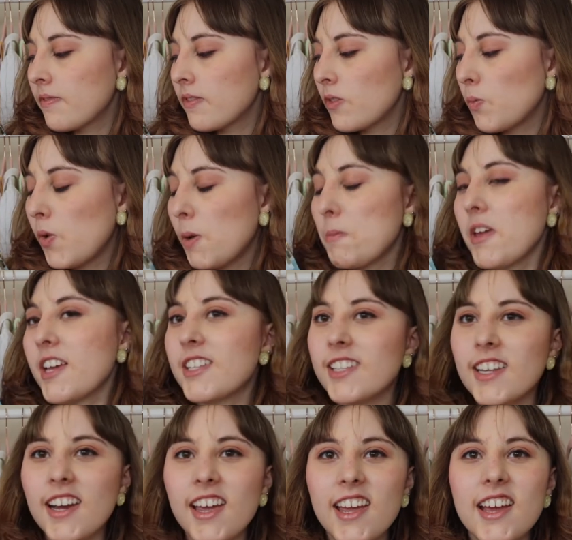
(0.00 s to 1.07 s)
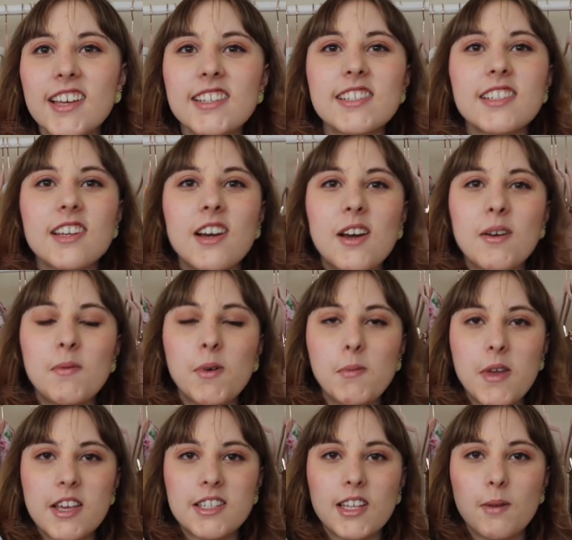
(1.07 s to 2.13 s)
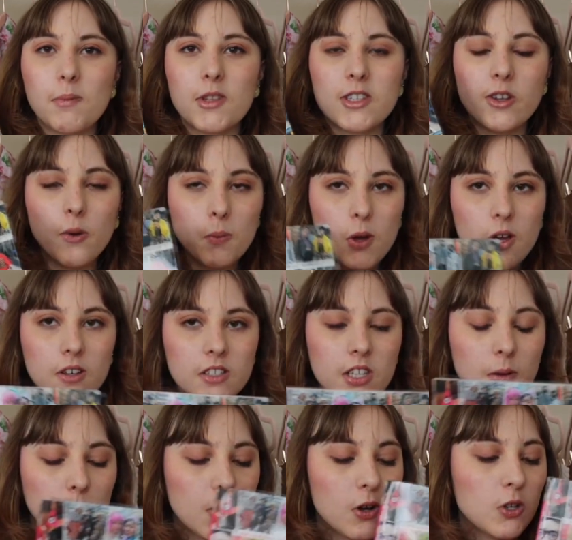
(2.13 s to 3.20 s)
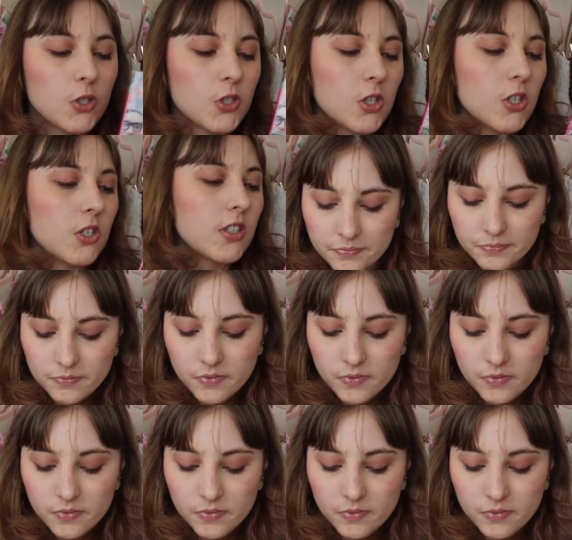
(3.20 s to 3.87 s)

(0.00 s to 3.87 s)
what makes it, I guess, what makes up subcultures.